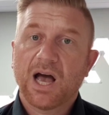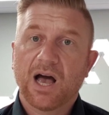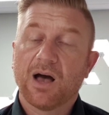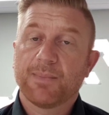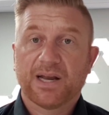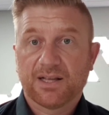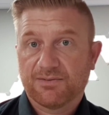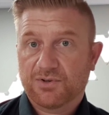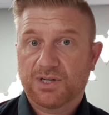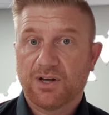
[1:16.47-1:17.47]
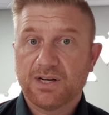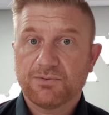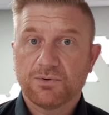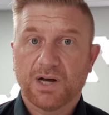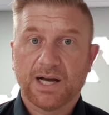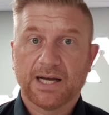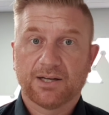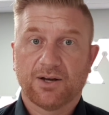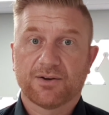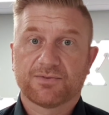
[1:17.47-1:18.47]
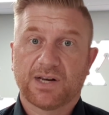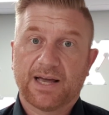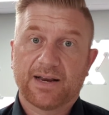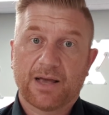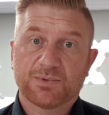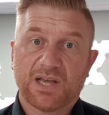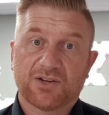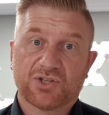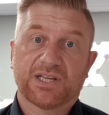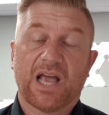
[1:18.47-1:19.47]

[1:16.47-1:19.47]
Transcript: Um, and at the very low level, uh, a lot of cloud apps actually